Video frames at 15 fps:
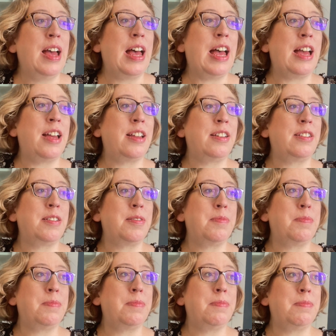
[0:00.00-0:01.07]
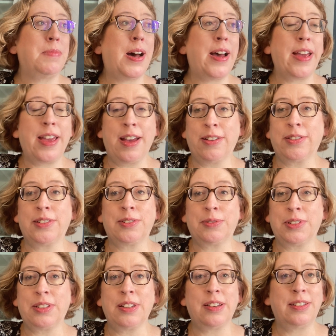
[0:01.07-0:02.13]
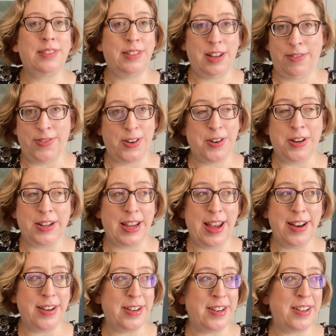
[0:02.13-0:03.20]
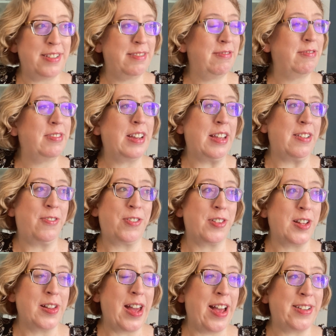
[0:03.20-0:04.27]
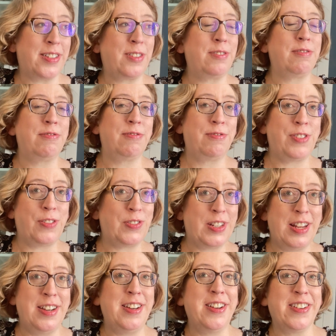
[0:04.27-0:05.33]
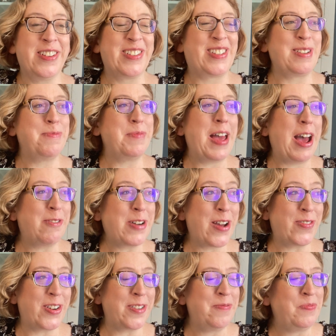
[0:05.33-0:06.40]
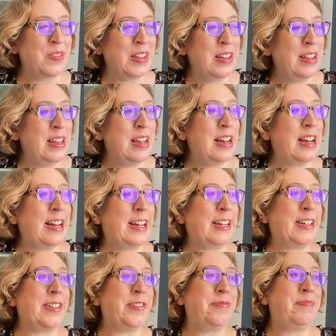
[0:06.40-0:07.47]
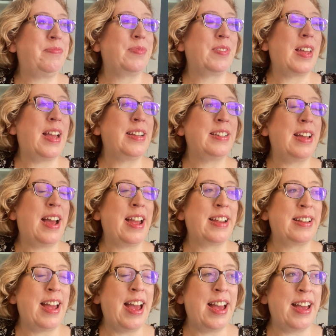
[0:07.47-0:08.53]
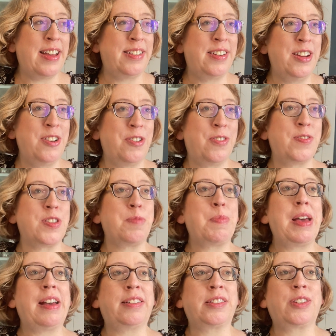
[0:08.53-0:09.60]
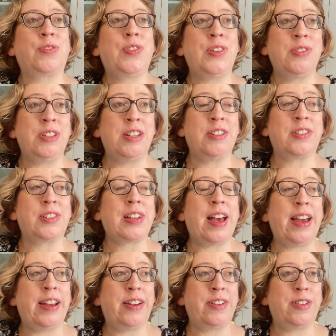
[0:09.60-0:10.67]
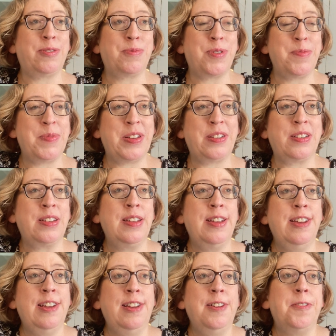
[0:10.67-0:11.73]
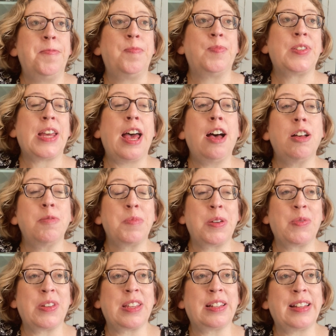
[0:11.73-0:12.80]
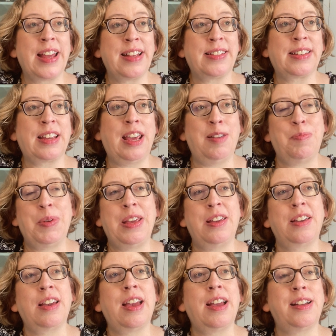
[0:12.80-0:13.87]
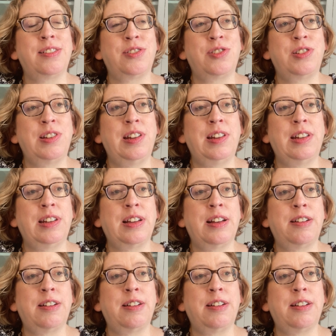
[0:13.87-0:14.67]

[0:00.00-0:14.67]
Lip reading: And my house was never a candidate for the last 15 years. However, I had, you know, over the past few years, hired a woman to help me with the landscaping, and she